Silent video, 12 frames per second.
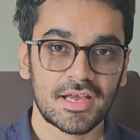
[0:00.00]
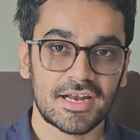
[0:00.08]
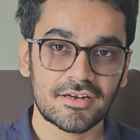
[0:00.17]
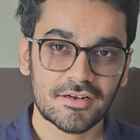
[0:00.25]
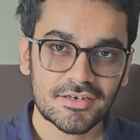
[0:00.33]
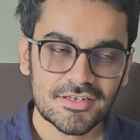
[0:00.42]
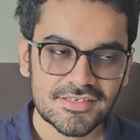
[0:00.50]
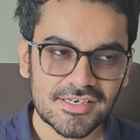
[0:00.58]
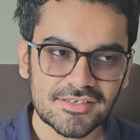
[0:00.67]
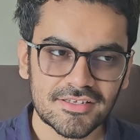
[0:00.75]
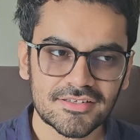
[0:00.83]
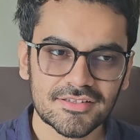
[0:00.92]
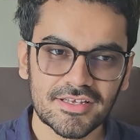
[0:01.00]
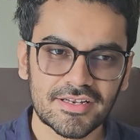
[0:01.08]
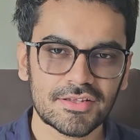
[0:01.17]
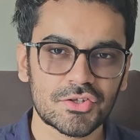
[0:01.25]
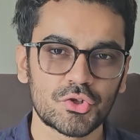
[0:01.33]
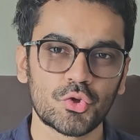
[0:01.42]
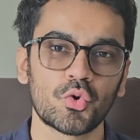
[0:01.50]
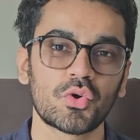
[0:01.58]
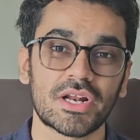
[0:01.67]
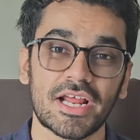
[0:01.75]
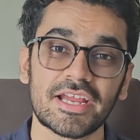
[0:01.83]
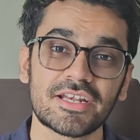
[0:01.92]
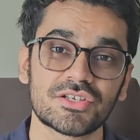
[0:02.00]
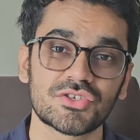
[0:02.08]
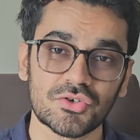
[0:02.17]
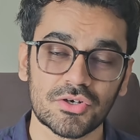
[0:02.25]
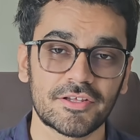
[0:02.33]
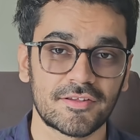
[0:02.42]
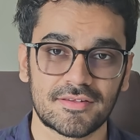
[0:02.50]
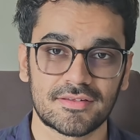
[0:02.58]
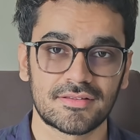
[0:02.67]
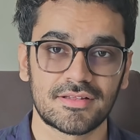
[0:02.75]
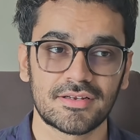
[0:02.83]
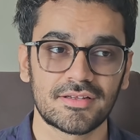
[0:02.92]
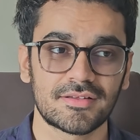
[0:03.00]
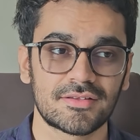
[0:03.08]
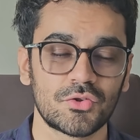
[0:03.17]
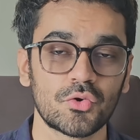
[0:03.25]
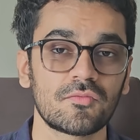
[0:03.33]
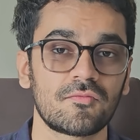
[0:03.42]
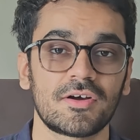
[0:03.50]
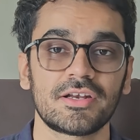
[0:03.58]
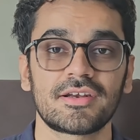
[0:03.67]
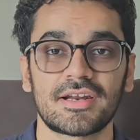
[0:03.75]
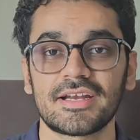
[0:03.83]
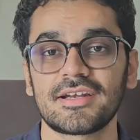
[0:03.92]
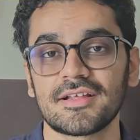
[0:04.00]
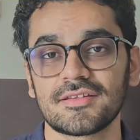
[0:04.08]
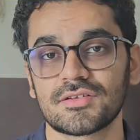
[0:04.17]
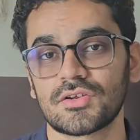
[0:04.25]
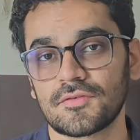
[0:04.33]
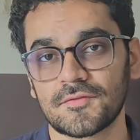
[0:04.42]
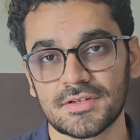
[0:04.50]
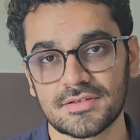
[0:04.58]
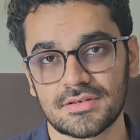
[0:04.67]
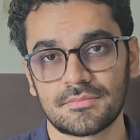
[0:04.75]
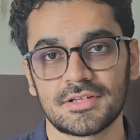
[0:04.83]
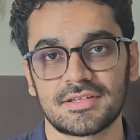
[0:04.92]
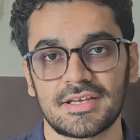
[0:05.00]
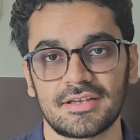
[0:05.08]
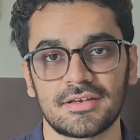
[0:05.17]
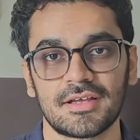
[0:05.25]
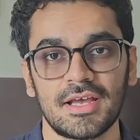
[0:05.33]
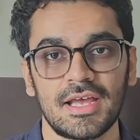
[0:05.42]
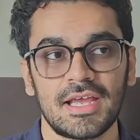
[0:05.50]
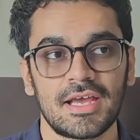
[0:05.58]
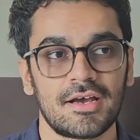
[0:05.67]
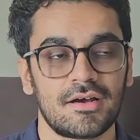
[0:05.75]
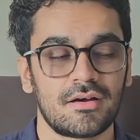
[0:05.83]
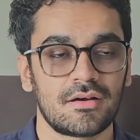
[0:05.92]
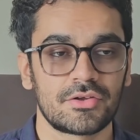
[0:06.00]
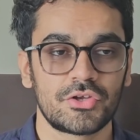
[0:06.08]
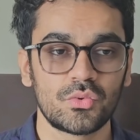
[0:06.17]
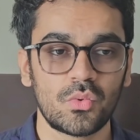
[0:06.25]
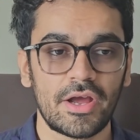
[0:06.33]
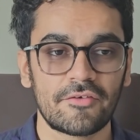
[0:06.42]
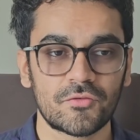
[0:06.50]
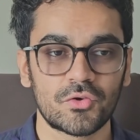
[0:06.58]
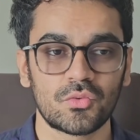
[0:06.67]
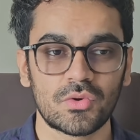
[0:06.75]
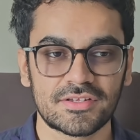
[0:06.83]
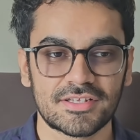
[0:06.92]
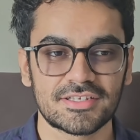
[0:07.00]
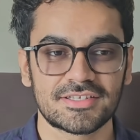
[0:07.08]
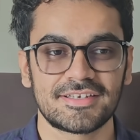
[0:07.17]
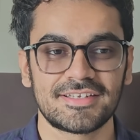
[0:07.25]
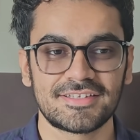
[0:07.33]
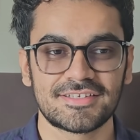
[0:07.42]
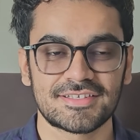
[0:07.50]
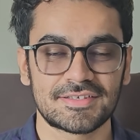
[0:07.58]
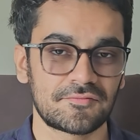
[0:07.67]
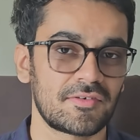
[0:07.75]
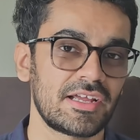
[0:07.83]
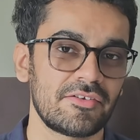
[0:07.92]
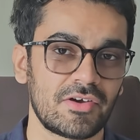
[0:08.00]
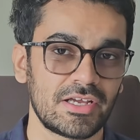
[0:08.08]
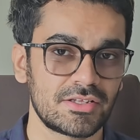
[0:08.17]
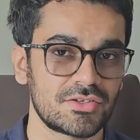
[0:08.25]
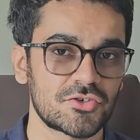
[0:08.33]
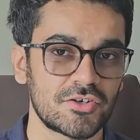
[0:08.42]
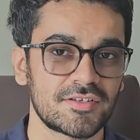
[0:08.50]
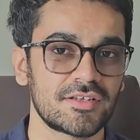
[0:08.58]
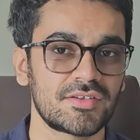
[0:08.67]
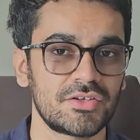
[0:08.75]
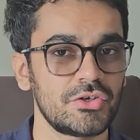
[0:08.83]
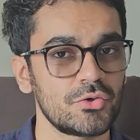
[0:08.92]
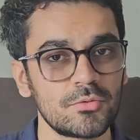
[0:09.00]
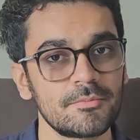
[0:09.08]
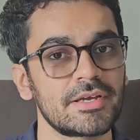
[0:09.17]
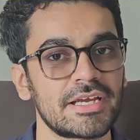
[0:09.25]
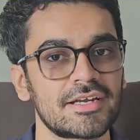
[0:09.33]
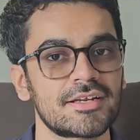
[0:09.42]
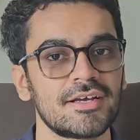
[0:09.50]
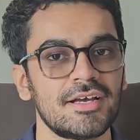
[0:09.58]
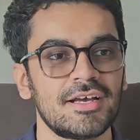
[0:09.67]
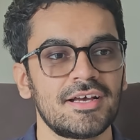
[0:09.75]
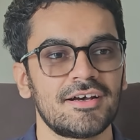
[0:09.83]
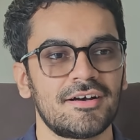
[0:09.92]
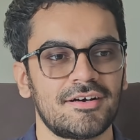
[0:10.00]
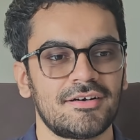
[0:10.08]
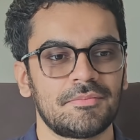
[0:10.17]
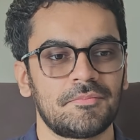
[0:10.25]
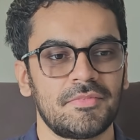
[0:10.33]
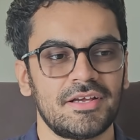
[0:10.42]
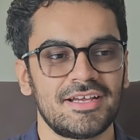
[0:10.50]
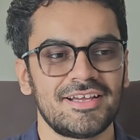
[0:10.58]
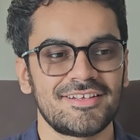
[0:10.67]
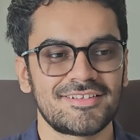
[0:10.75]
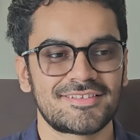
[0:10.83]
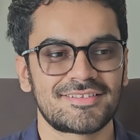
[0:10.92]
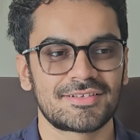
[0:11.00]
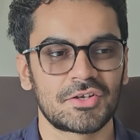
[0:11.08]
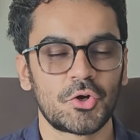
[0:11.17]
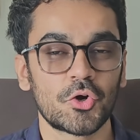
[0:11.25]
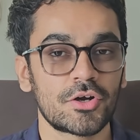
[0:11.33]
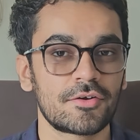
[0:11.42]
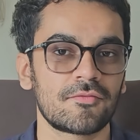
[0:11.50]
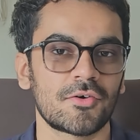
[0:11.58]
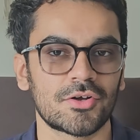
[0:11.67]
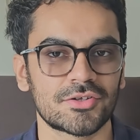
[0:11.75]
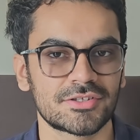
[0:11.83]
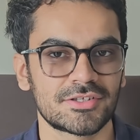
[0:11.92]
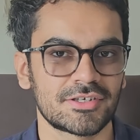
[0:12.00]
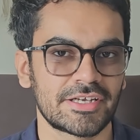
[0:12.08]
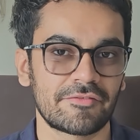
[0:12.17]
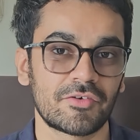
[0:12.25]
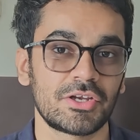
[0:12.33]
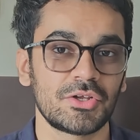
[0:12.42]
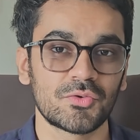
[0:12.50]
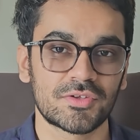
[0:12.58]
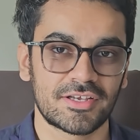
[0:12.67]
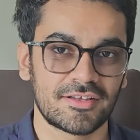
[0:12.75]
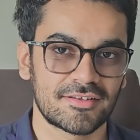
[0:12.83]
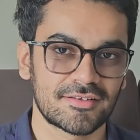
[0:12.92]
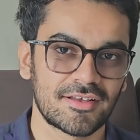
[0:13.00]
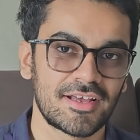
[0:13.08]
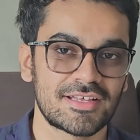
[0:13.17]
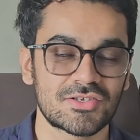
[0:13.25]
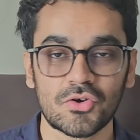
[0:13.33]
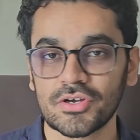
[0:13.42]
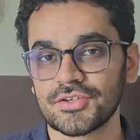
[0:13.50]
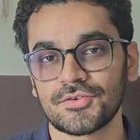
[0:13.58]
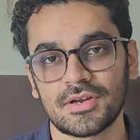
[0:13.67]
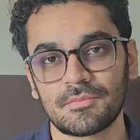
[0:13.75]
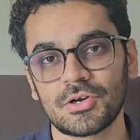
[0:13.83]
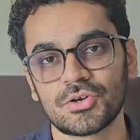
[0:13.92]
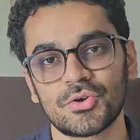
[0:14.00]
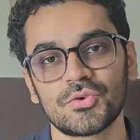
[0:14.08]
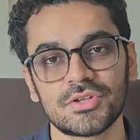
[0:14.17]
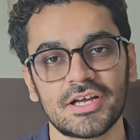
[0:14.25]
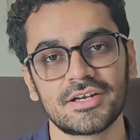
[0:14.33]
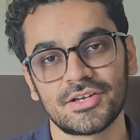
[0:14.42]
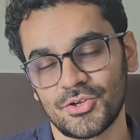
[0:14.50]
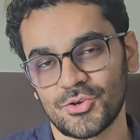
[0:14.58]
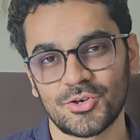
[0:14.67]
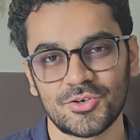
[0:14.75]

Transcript: and understand that there is no right choice there is no one right answer of system design uh, you have to essentially justify why the choices you made uh, is good for the given use case. As long as you're able to do that, you're